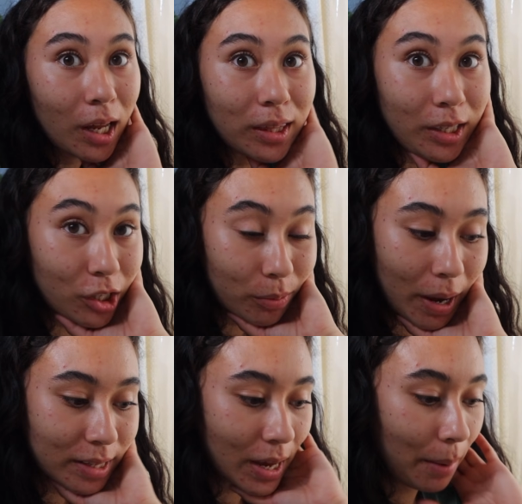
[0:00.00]
Nothing too
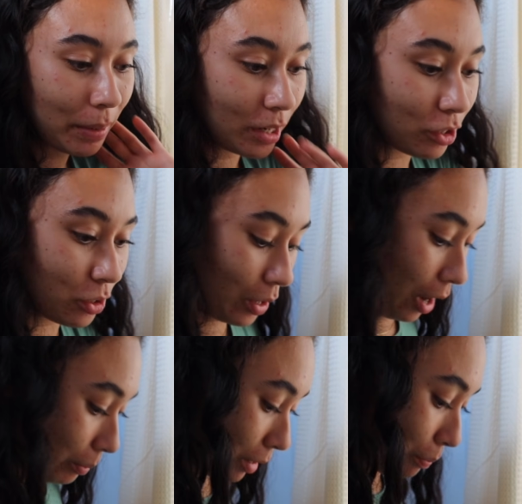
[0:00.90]
bad's happened, so now
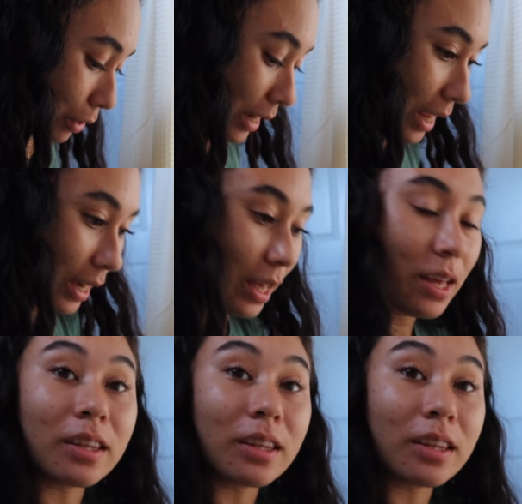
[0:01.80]
I'm gonna put in